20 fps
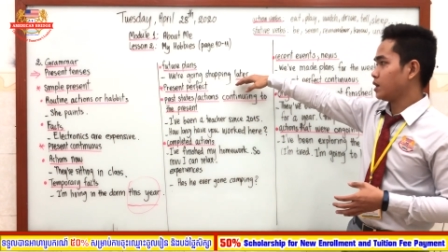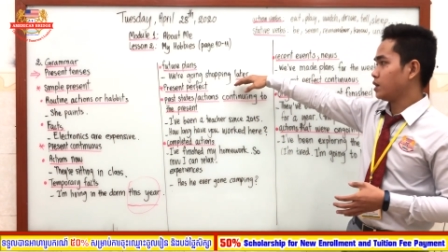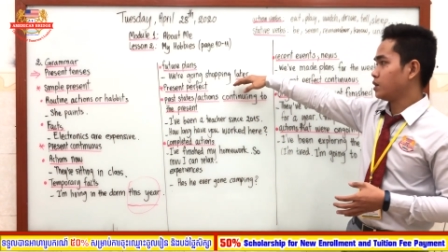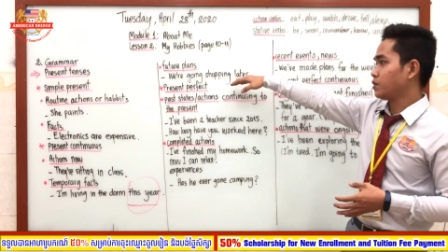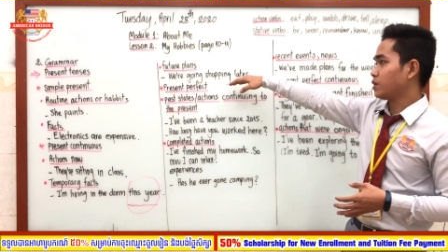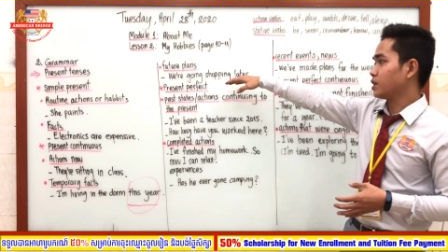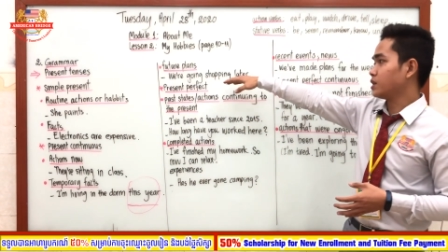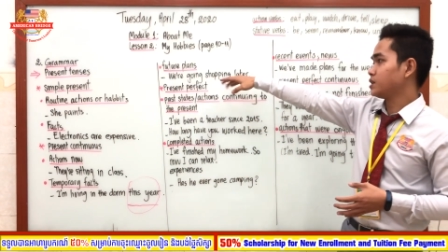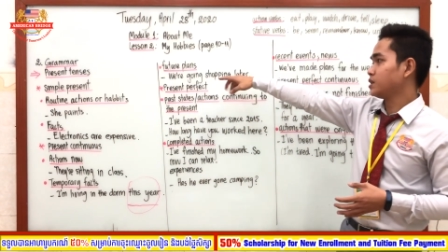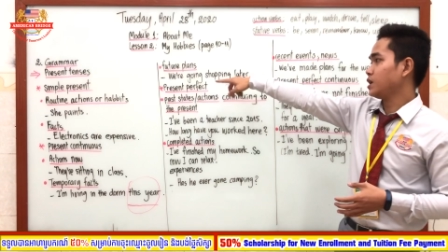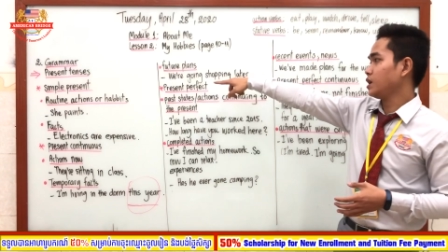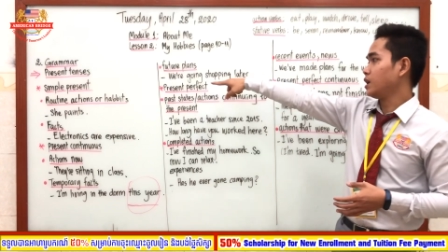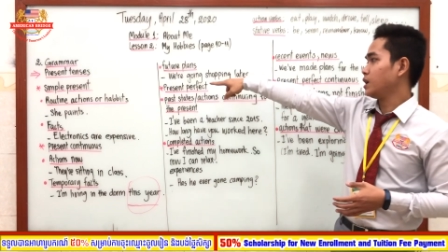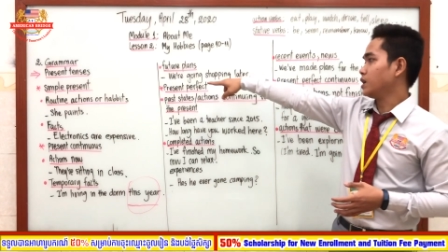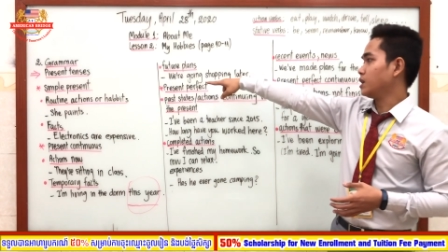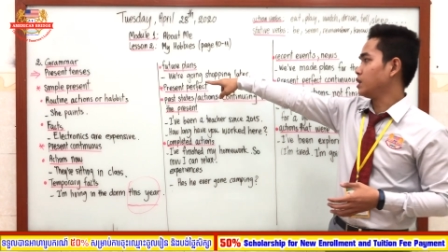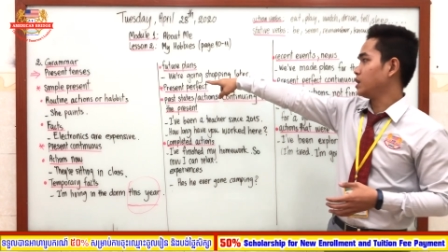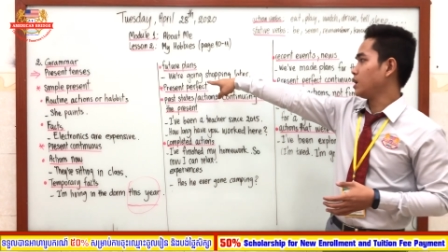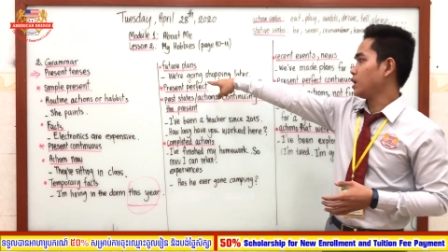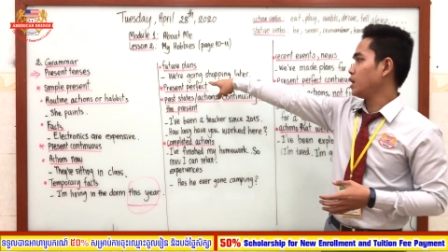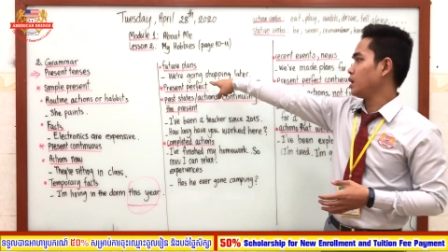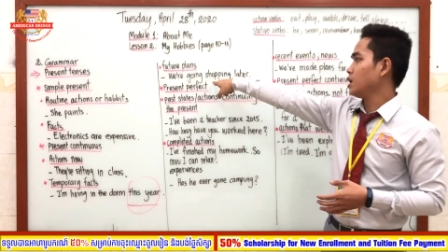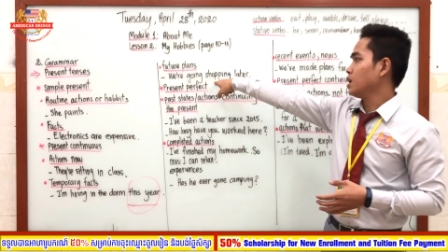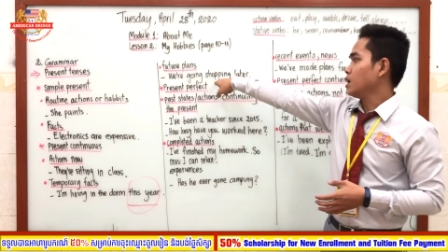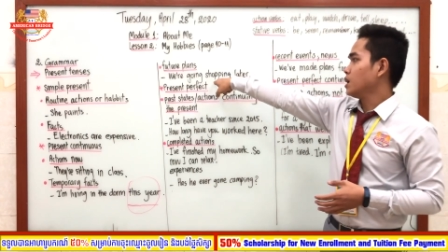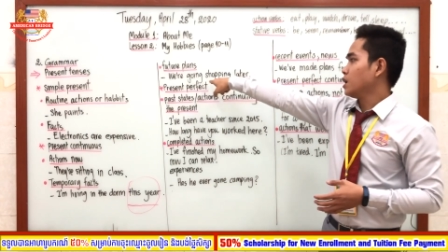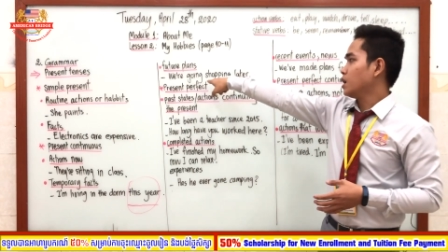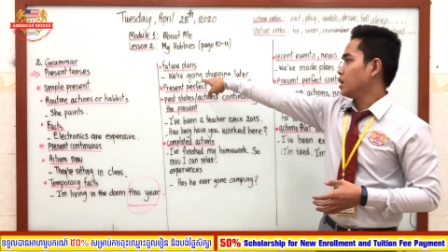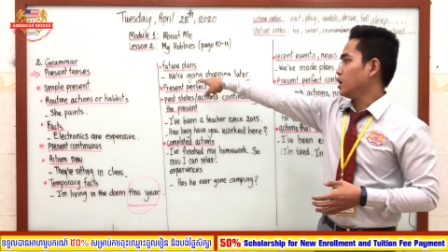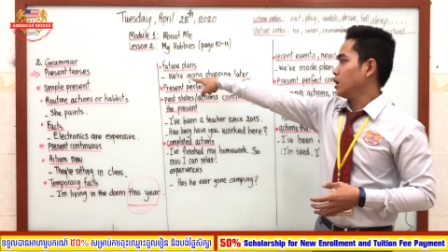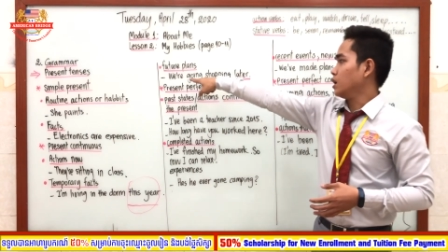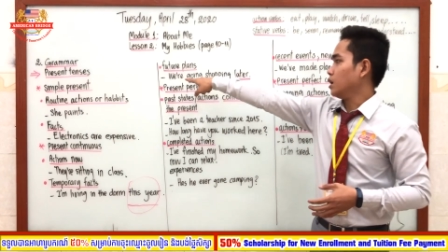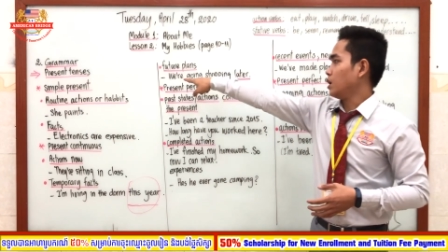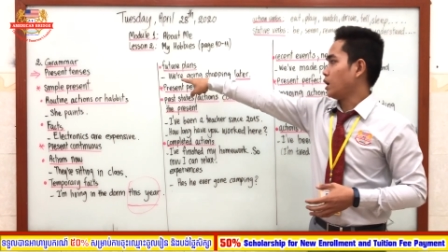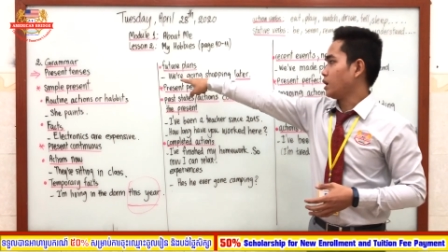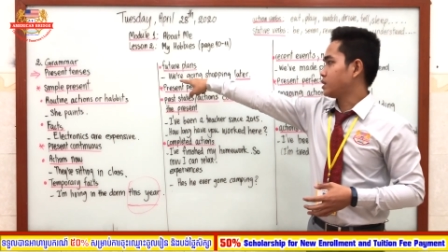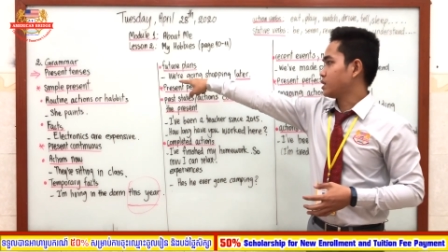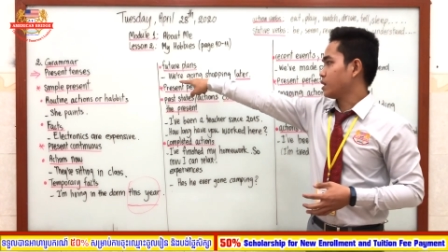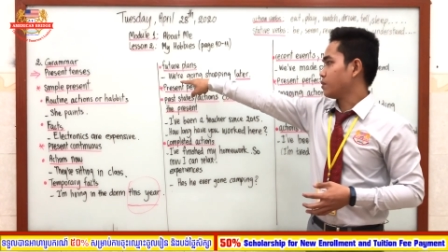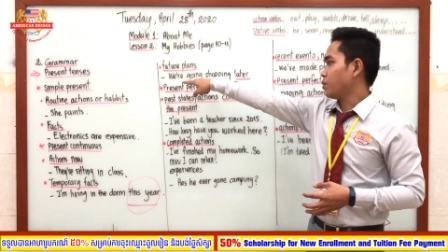As you can see in the
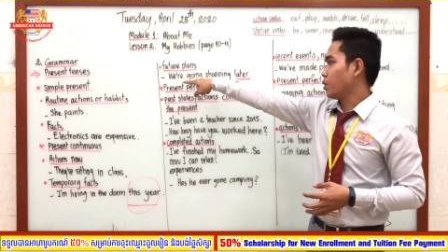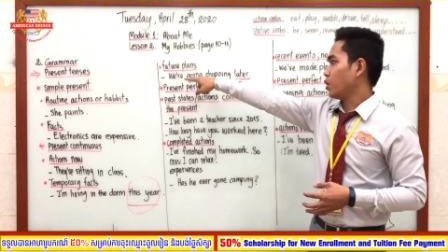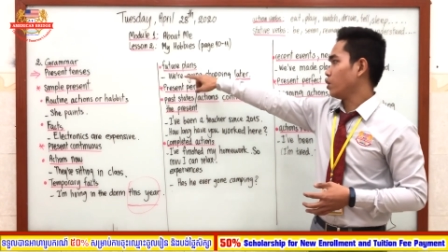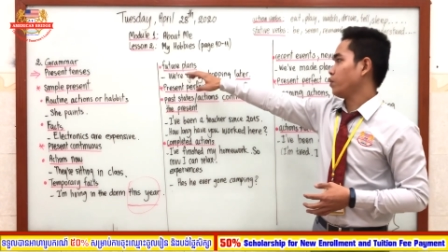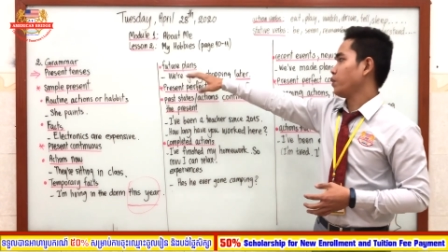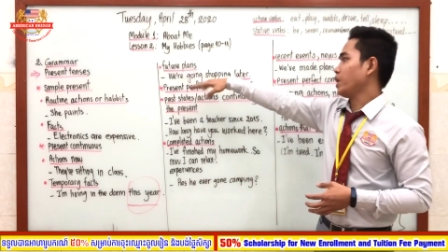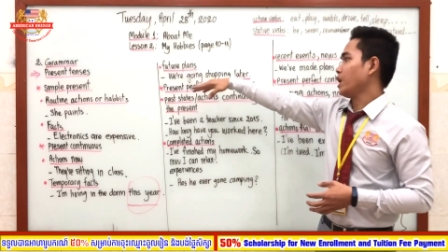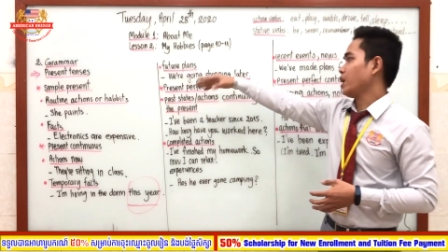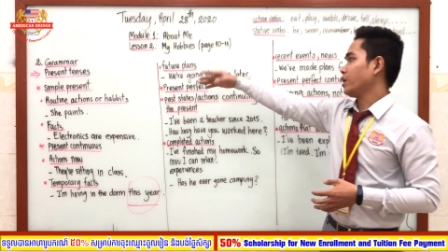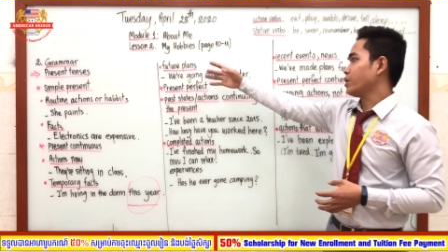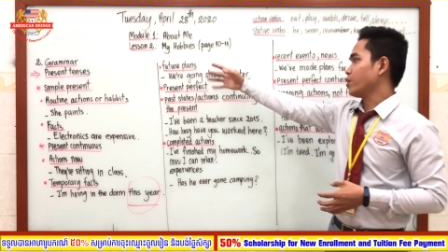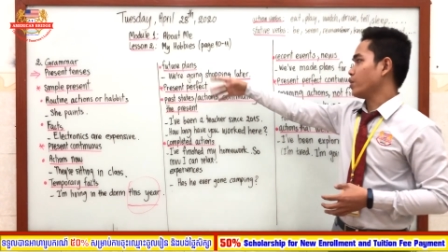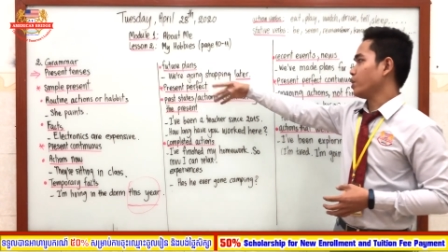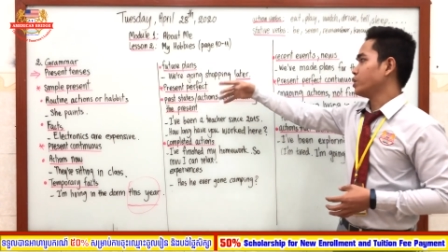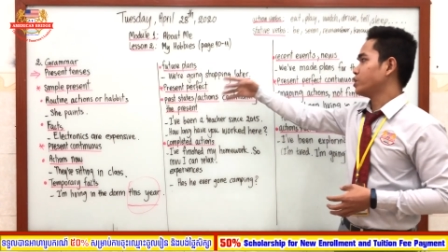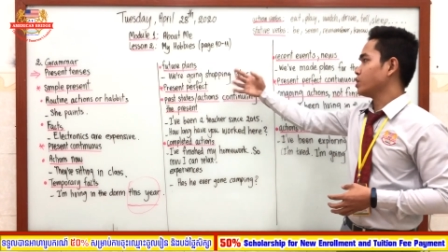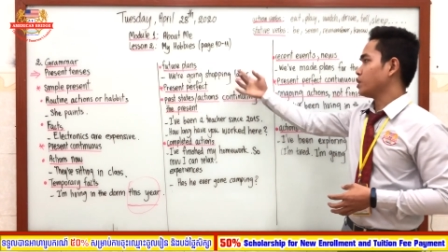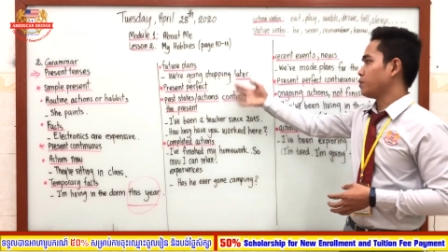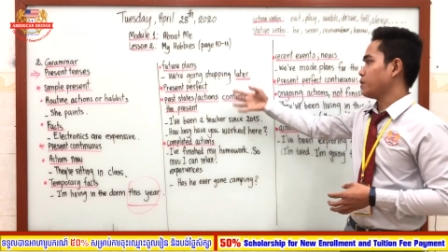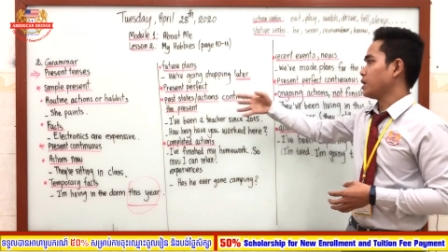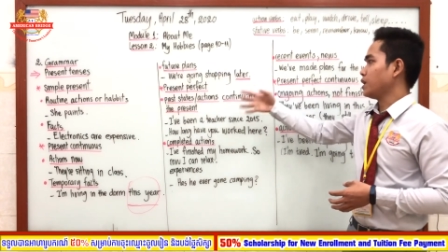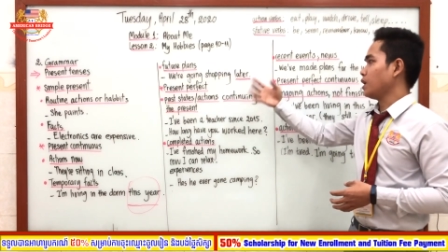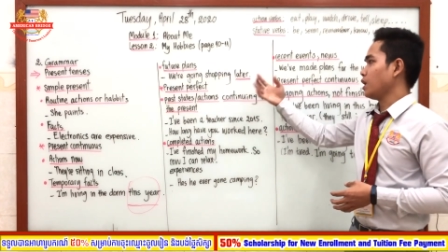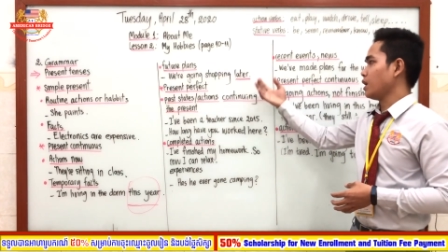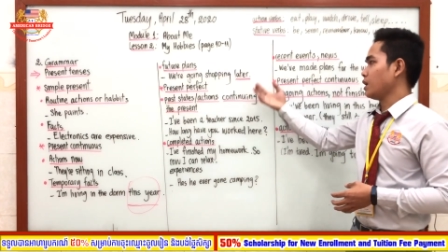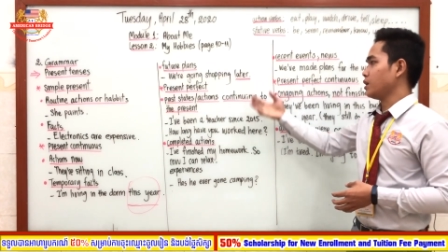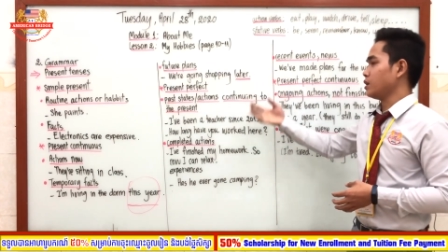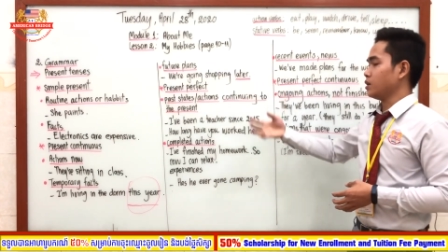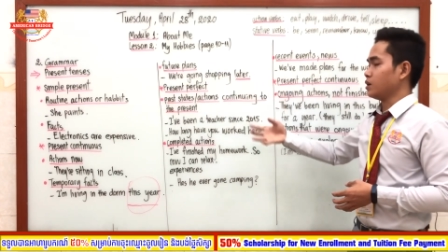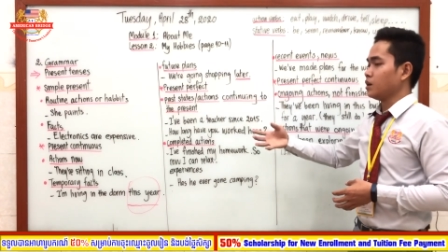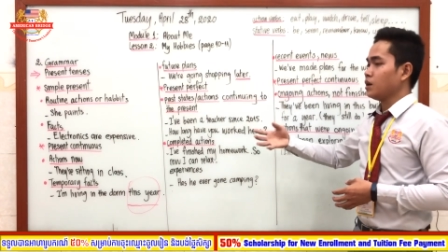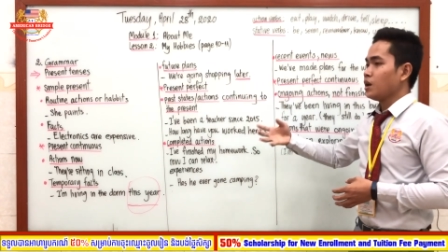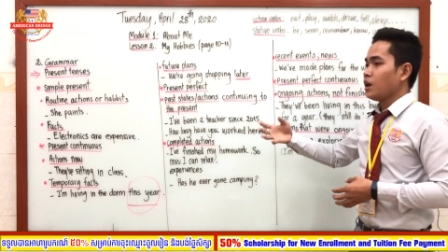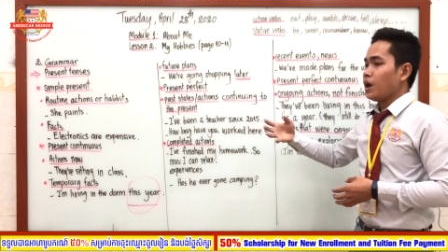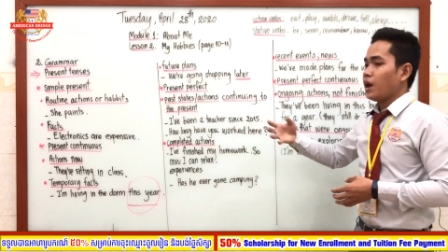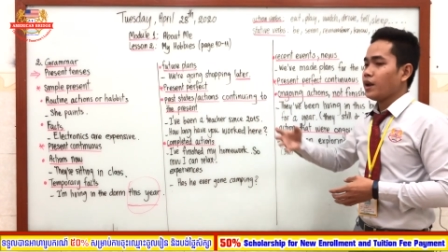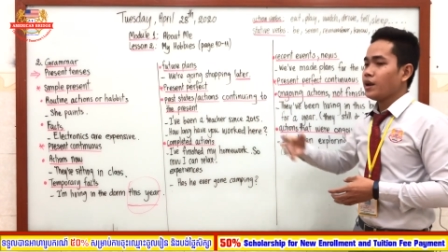example, we are going shopping later.